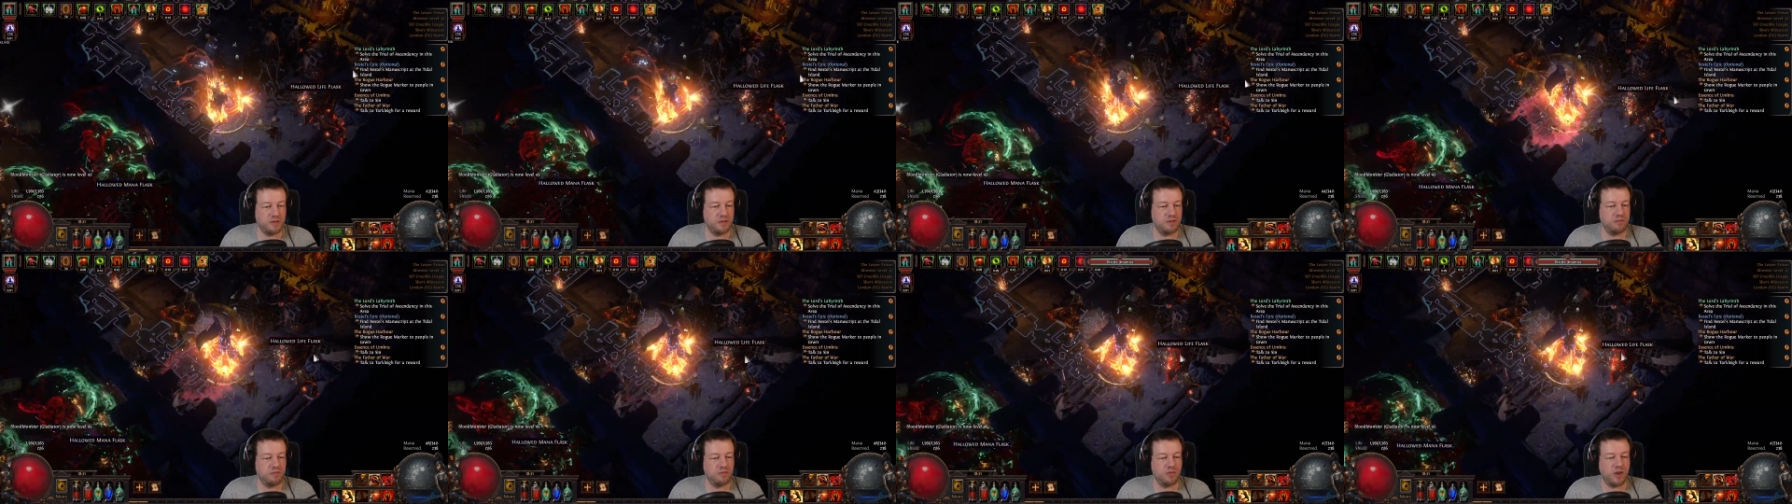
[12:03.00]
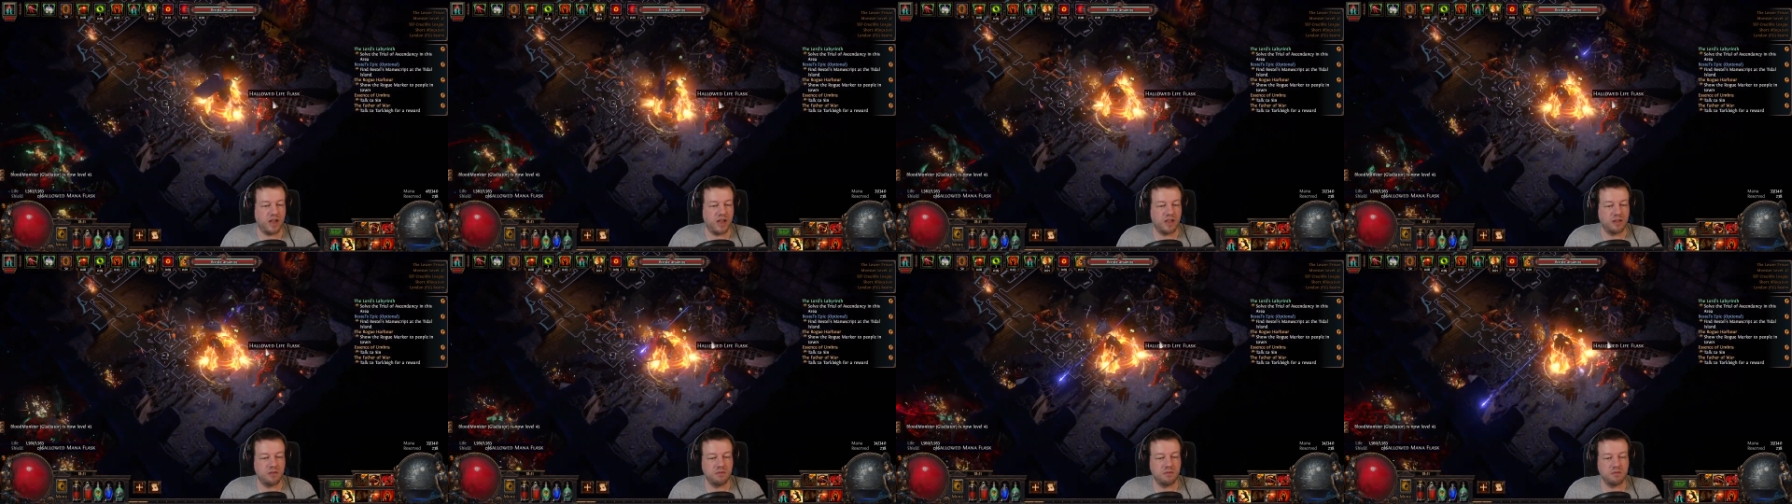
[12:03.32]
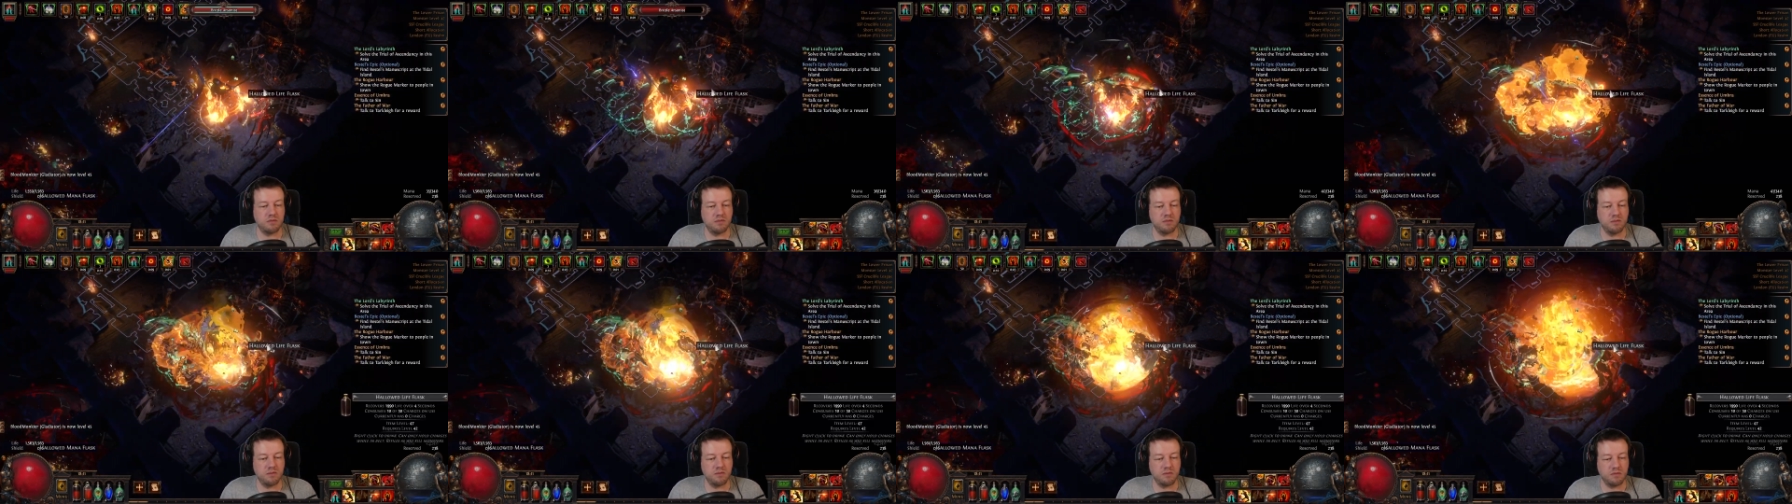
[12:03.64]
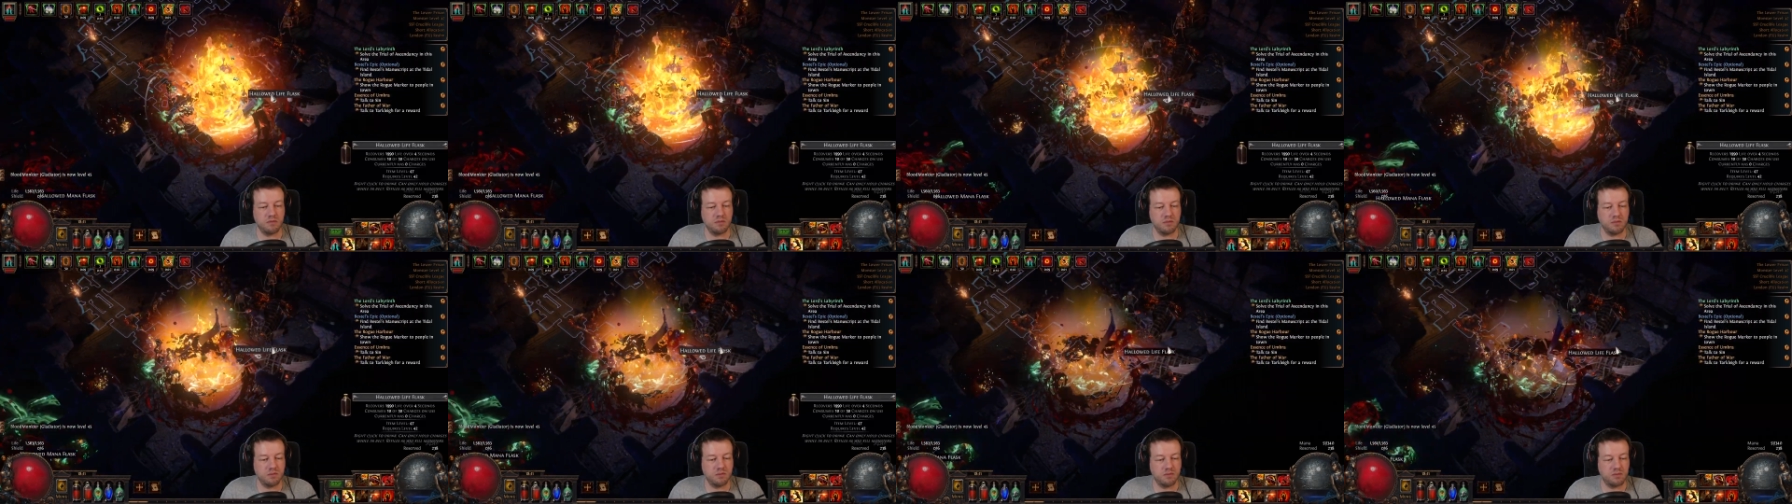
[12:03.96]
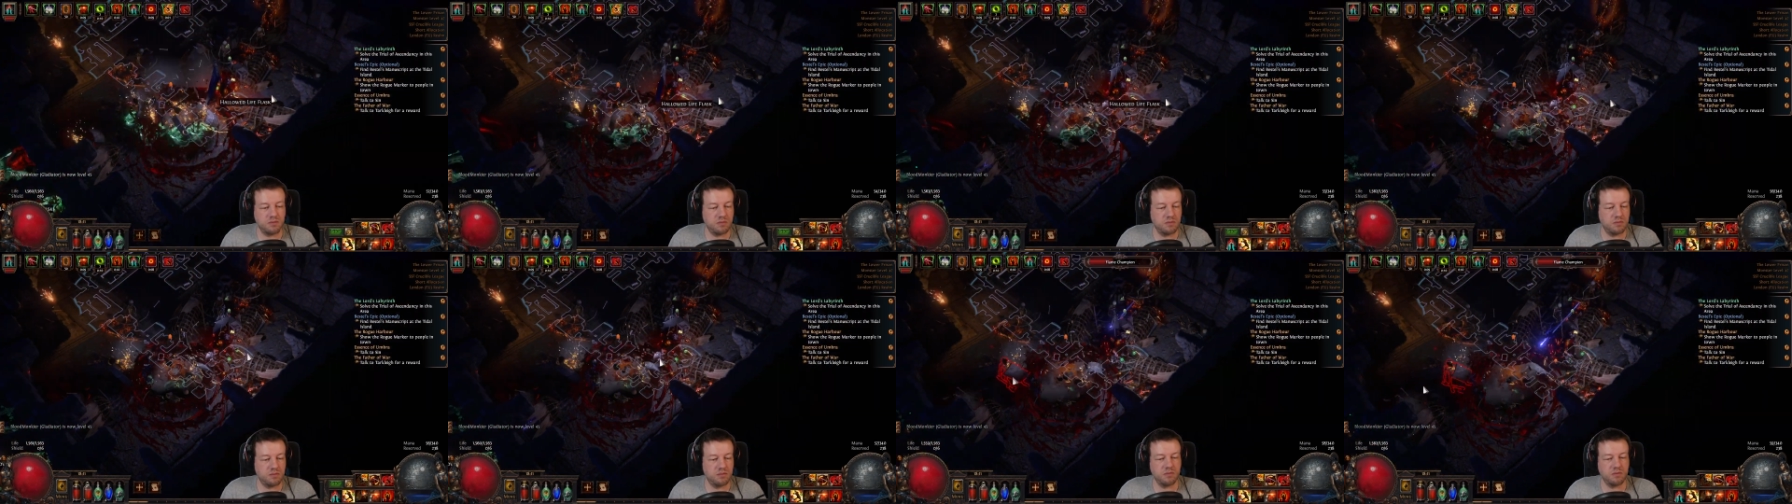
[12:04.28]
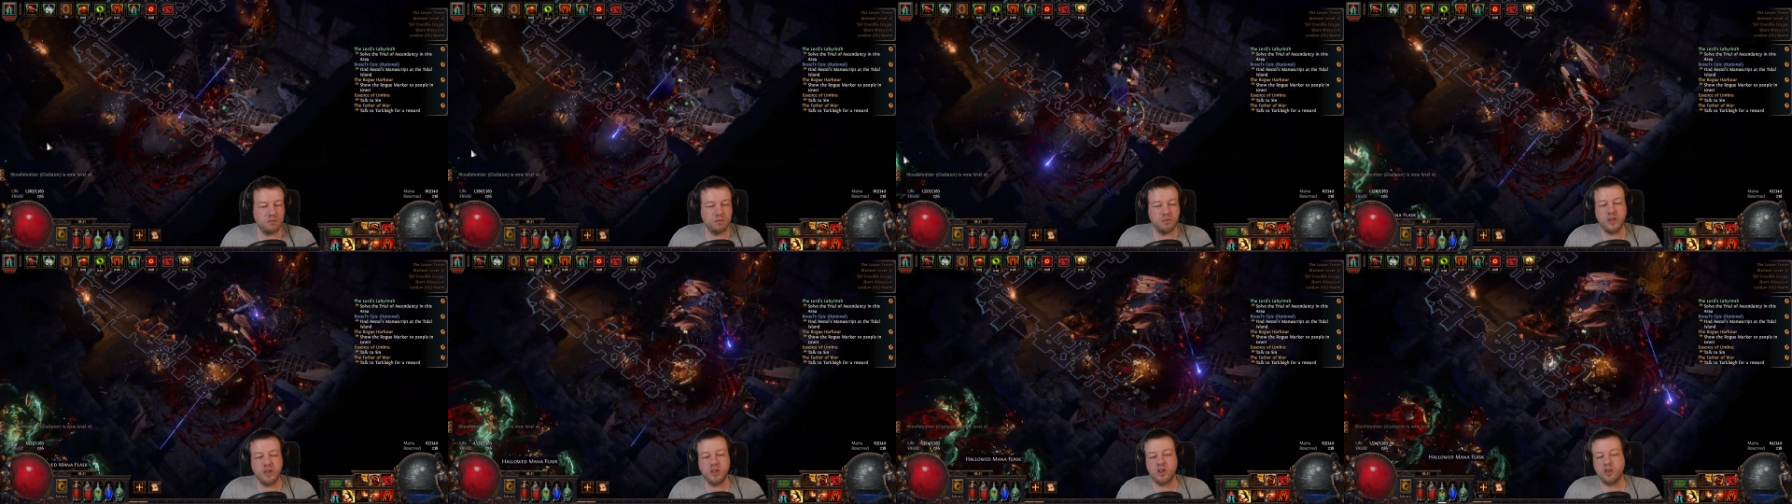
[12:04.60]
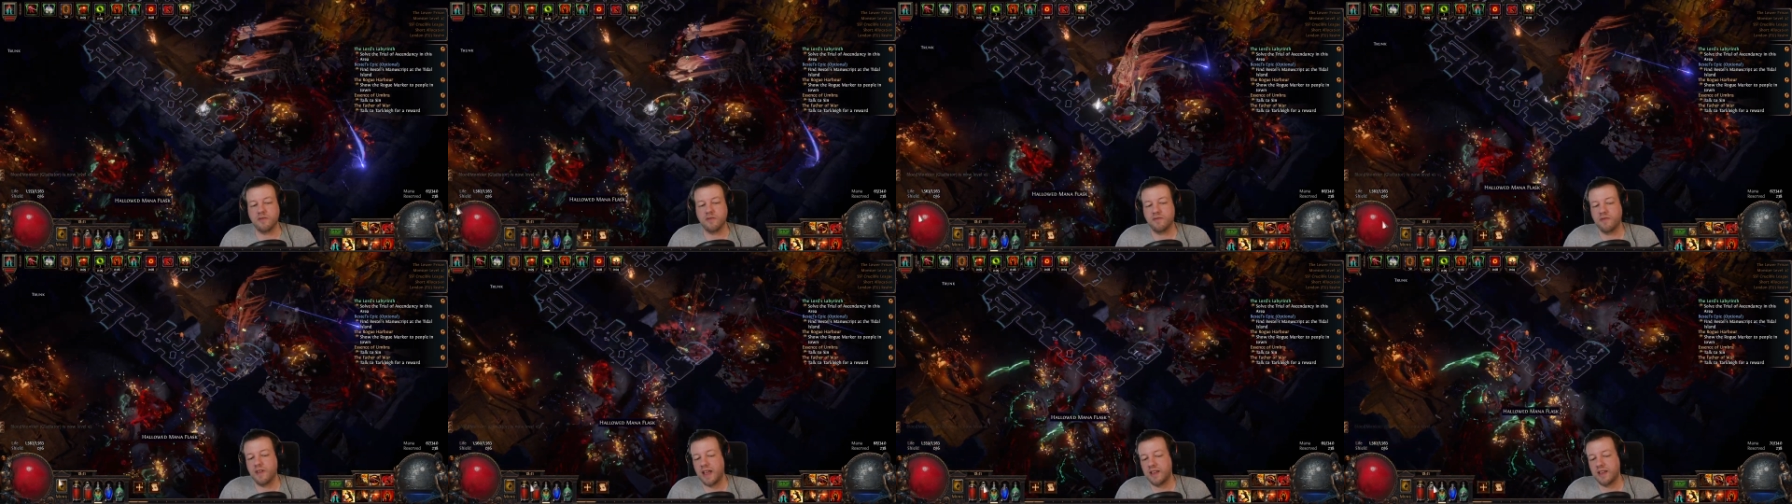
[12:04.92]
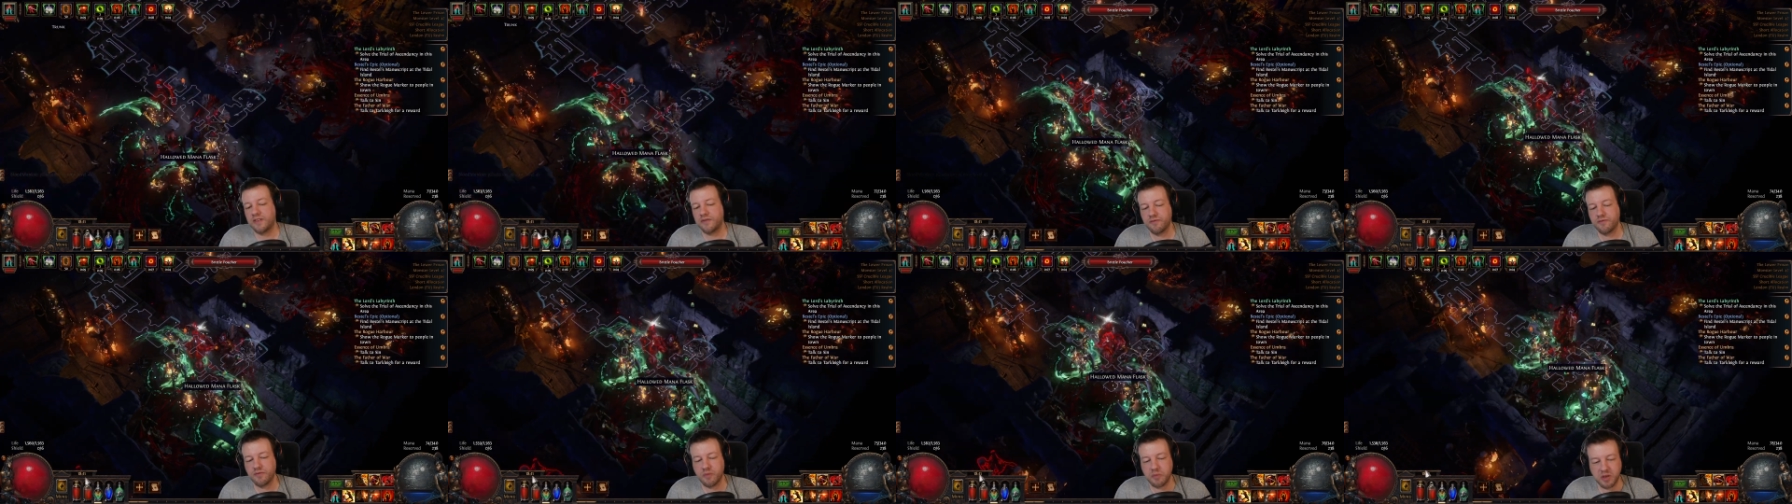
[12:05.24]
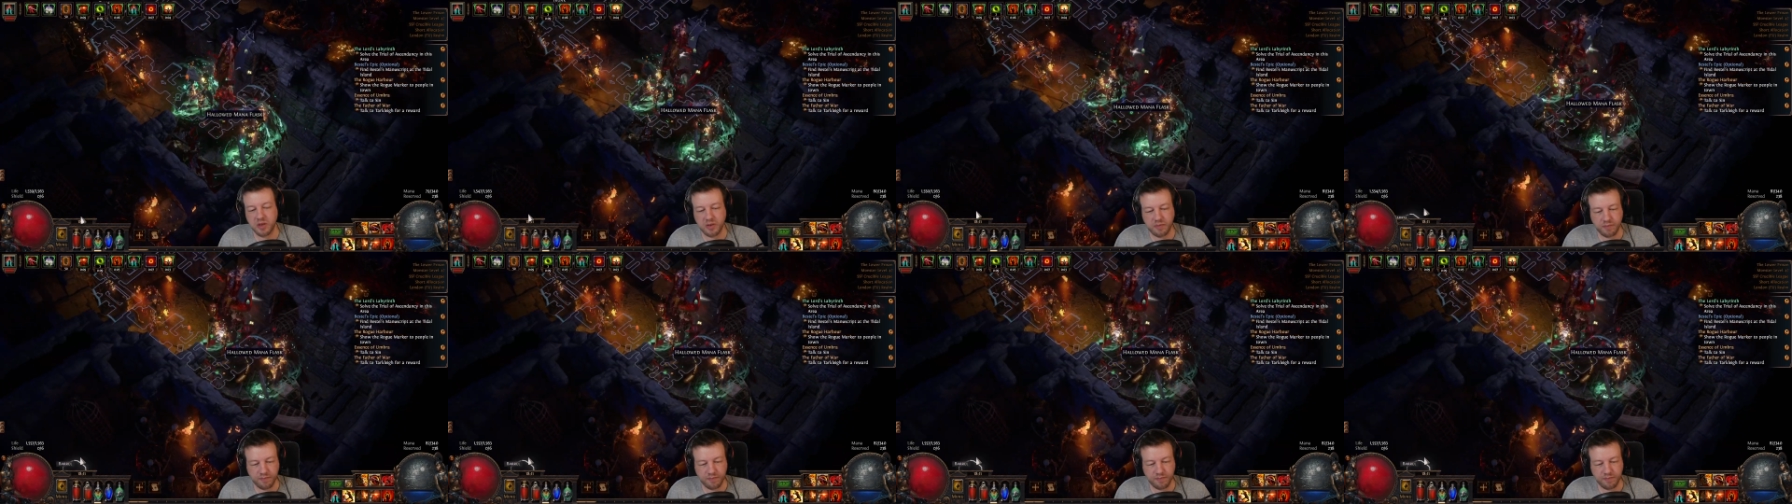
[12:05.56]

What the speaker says: Well, we got a flask from it.